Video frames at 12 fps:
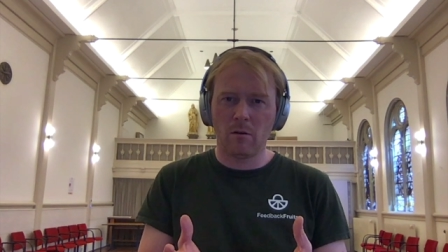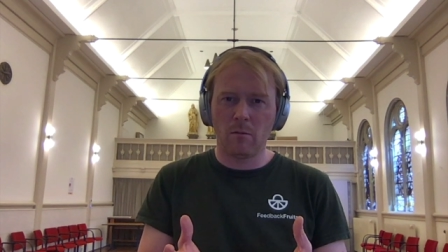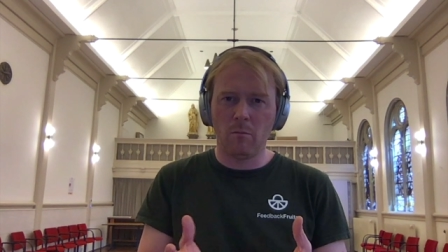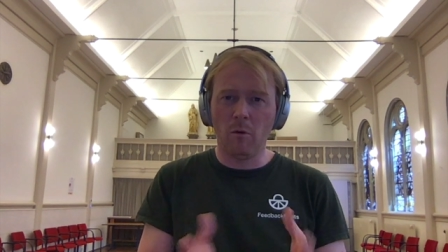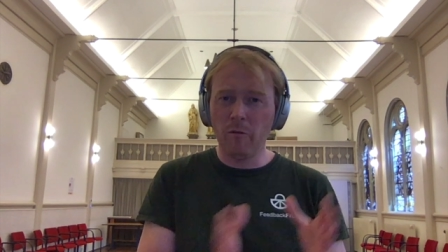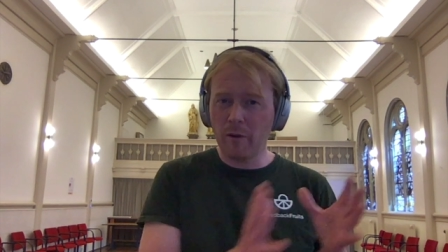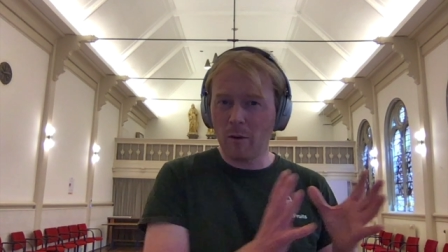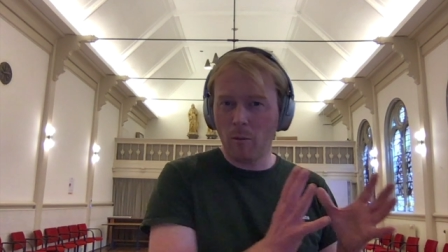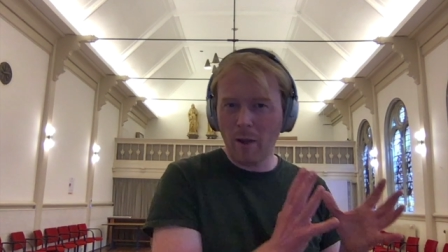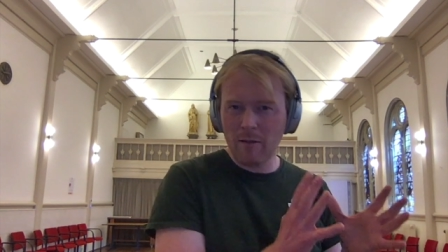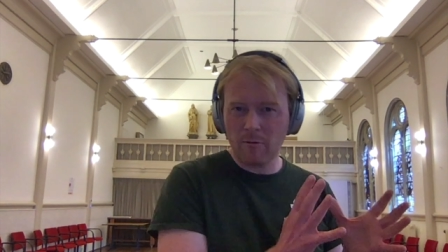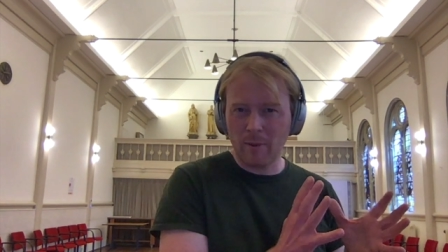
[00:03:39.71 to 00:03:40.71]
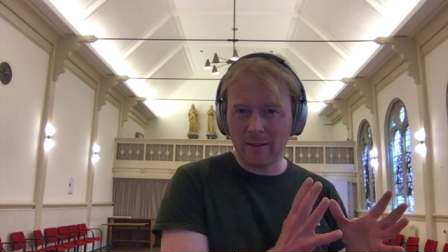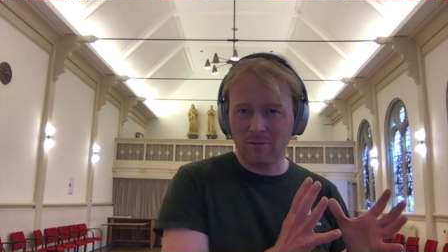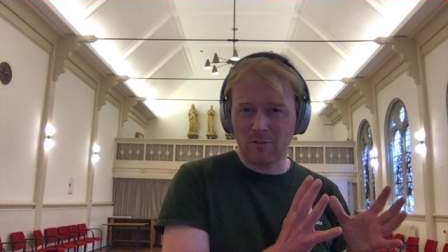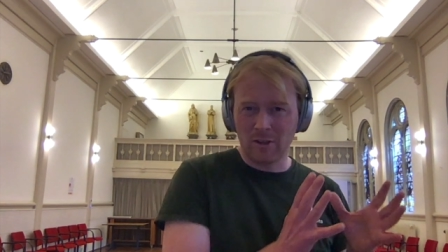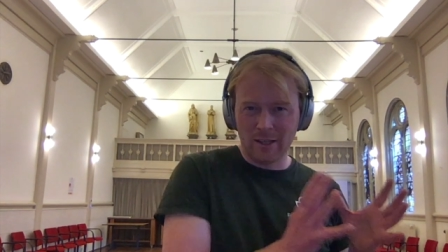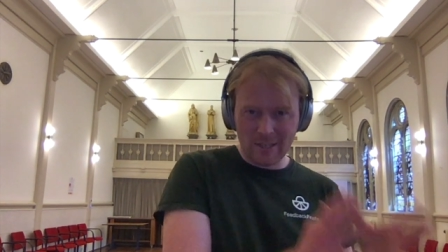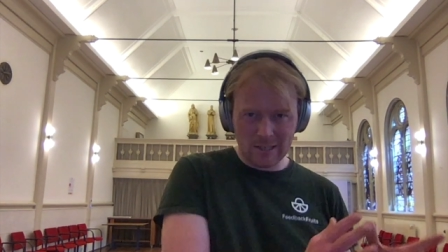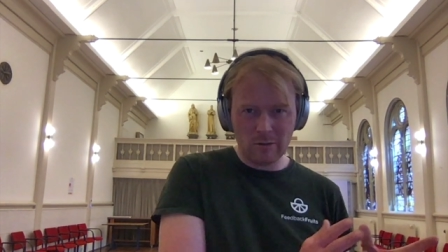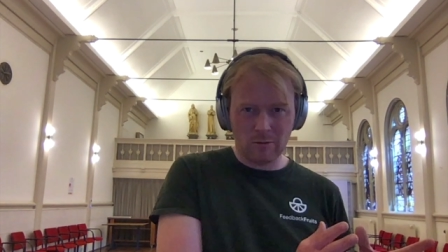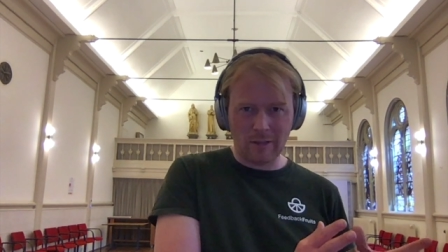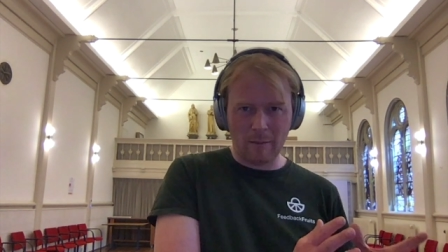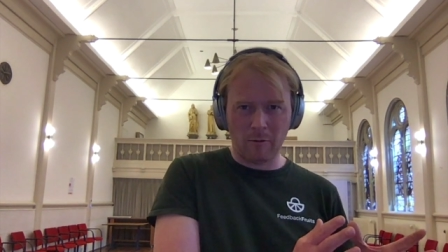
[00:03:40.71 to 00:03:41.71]
moving away from that traditional
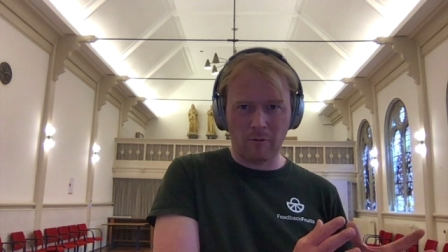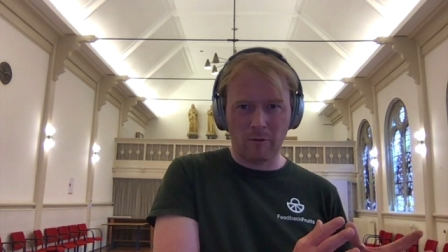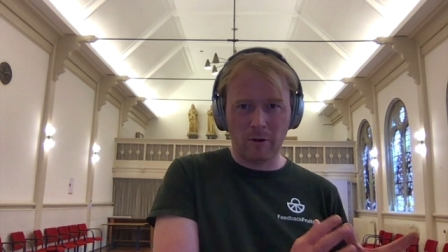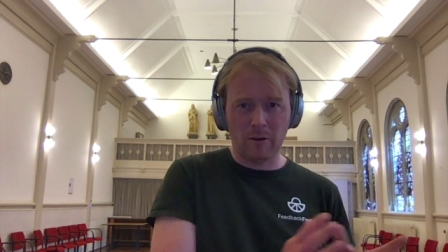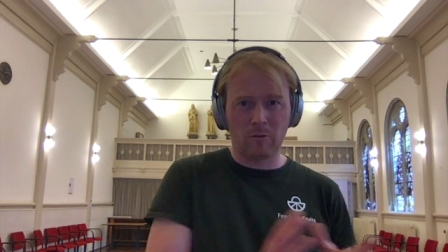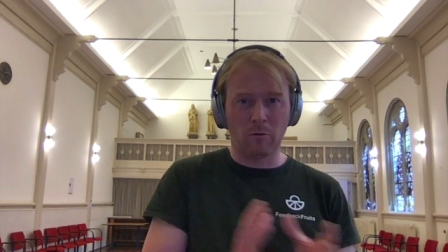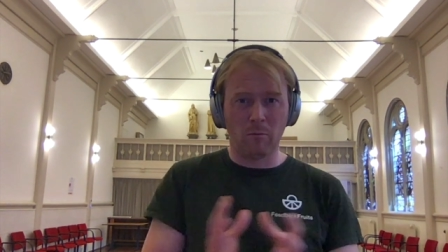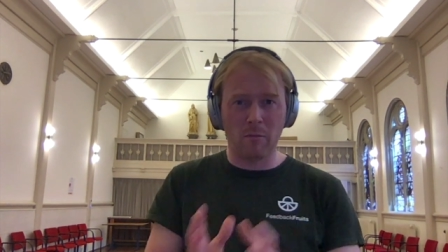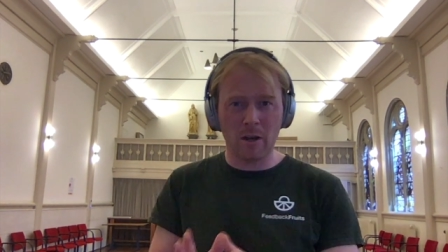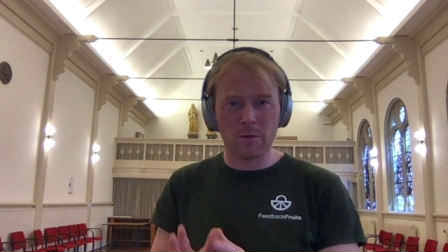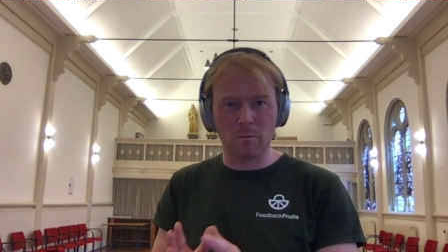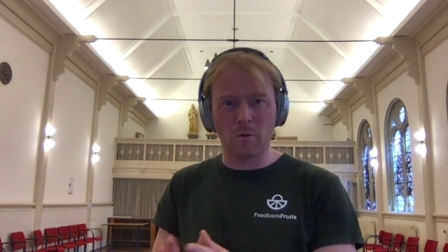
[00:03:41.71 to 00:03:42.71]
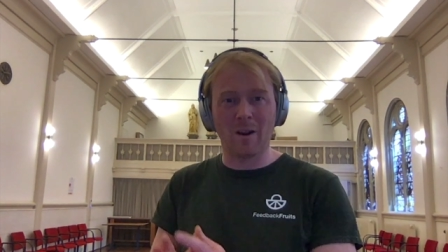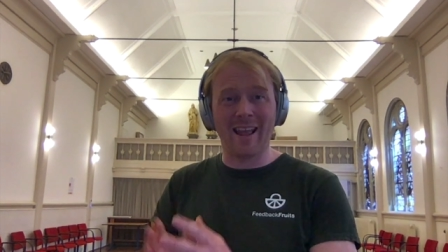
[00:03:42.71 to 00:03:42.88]
type of learning to a much more